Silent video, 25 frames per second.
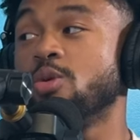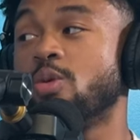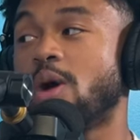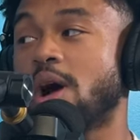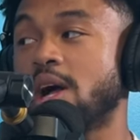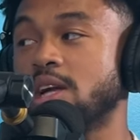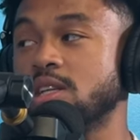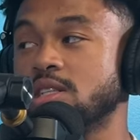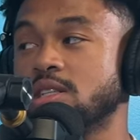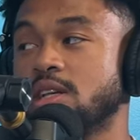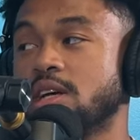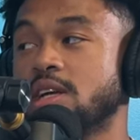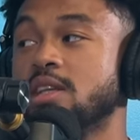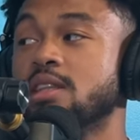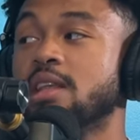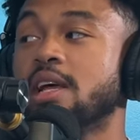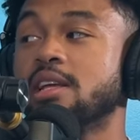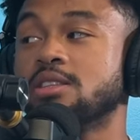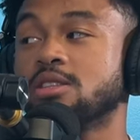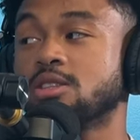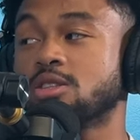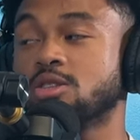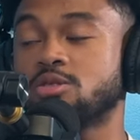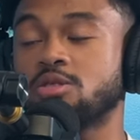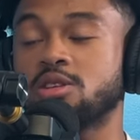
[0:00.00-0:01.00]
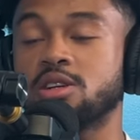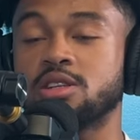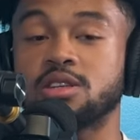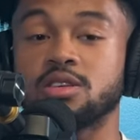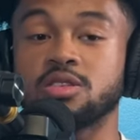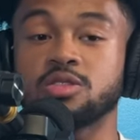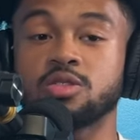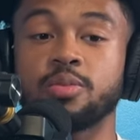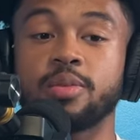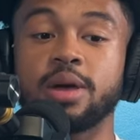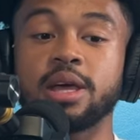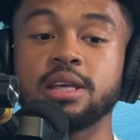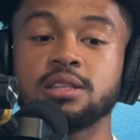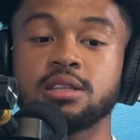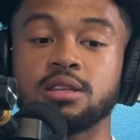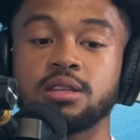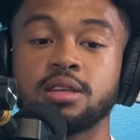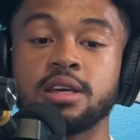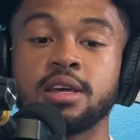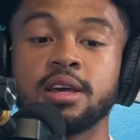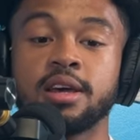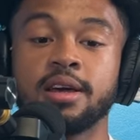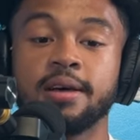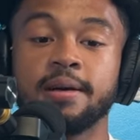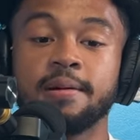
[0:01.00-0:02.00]
watch it, like that joke's crazy. So
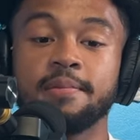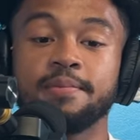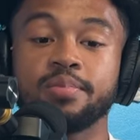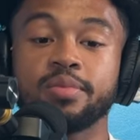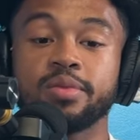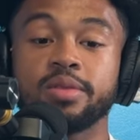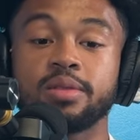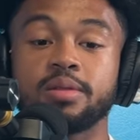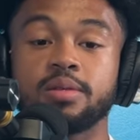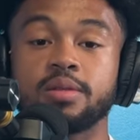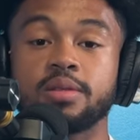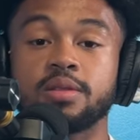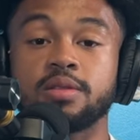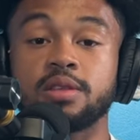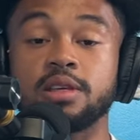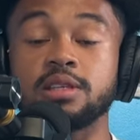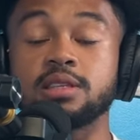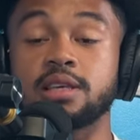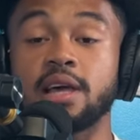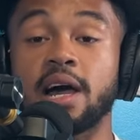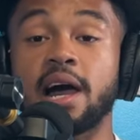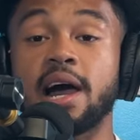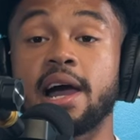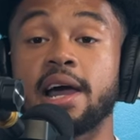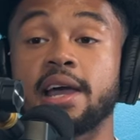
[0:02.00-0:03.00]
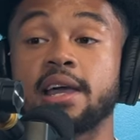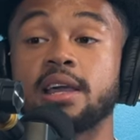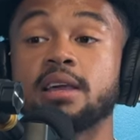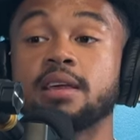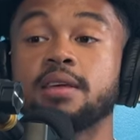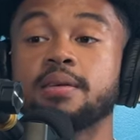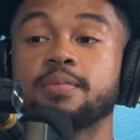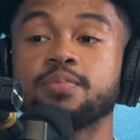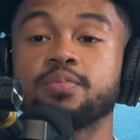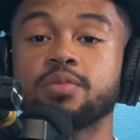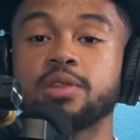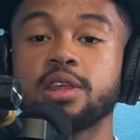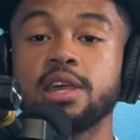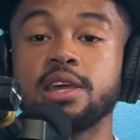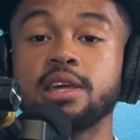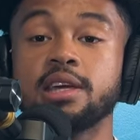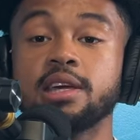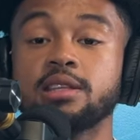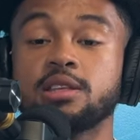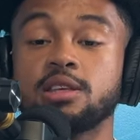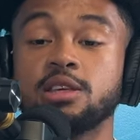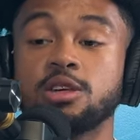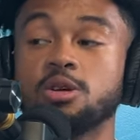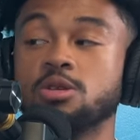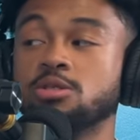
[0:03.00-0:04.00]
basically, this guy he
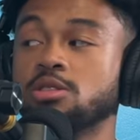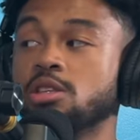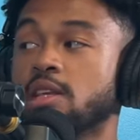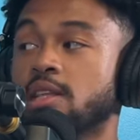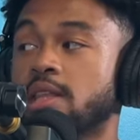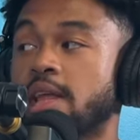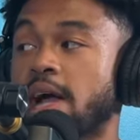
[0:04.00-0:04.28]
gets he goes to the